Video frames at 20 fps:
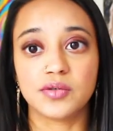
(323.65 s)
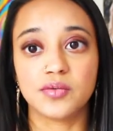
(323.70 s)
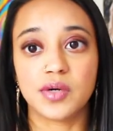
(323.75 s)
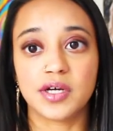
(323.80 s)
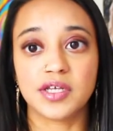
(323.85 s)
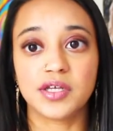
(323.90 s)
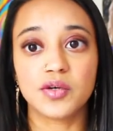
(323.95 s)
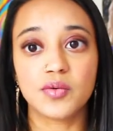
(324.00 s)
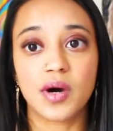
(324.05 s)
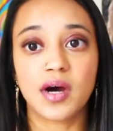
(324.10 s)

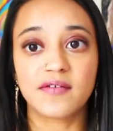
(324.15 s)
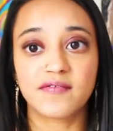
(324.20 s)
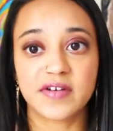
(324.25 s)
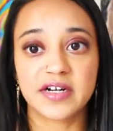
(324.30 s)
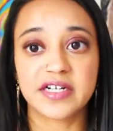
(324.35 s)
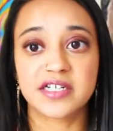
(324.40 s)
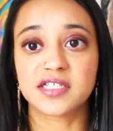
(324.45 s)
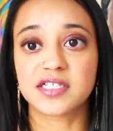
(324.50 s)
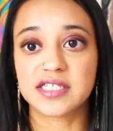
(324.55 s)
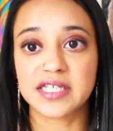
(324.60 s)
what you want for
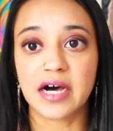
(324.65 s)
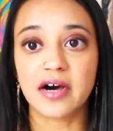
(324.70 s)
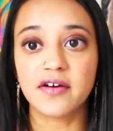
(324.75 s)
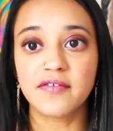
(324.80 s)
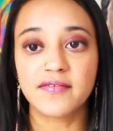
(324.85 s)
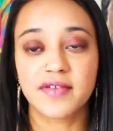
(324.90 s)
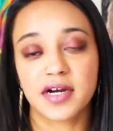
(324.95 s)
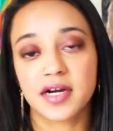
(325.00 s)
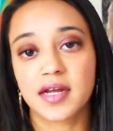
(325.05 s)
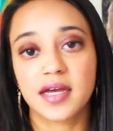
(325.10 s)

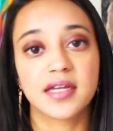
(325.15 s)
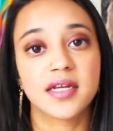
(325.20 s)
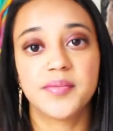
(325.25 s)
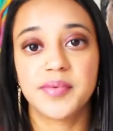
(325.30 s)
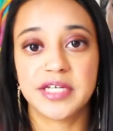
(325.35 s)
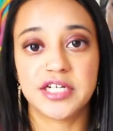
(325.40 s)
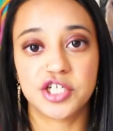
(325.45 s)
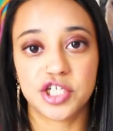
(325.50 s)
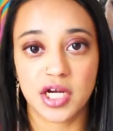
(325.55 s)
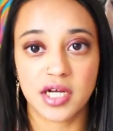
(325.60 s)
yourself, you're gonna
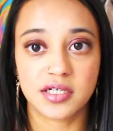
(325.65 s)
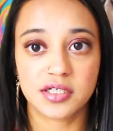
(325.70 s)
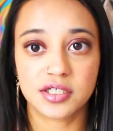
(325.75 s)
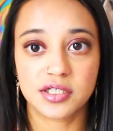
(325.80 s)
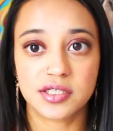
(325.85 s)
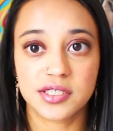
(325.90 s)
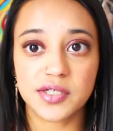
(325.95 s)
be judged.